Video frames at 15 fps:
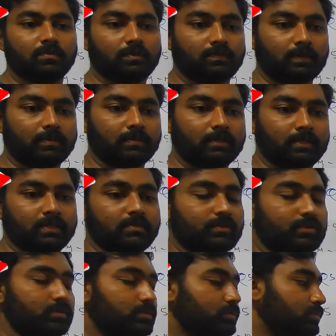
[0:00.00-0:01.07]
your
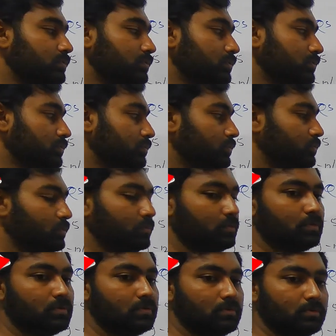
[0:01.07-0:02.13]
families to
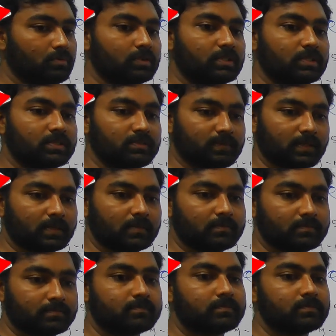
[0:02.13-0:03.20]
do this well,
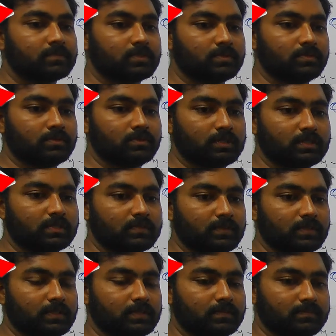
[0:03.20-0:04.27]
to do this
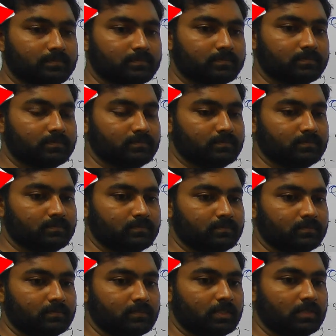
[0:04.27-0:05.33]
well,
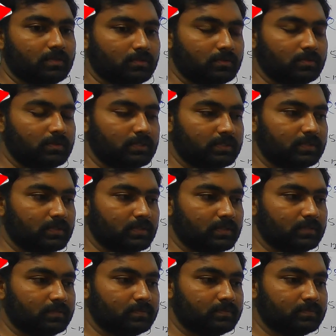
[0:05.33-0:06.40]
to do this well.